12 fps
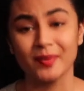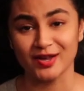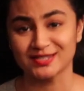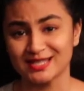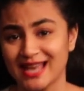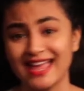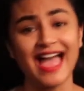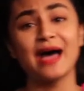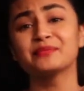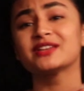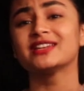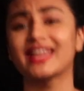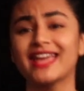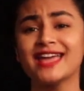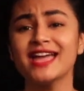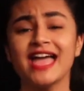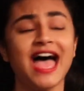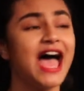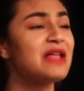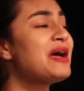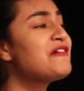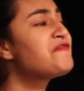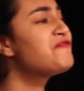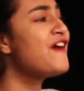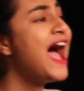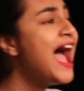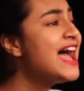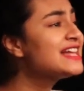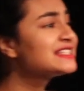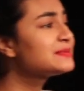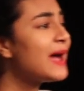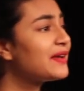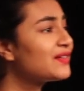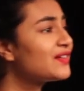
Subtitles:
the person I am today. And my fans,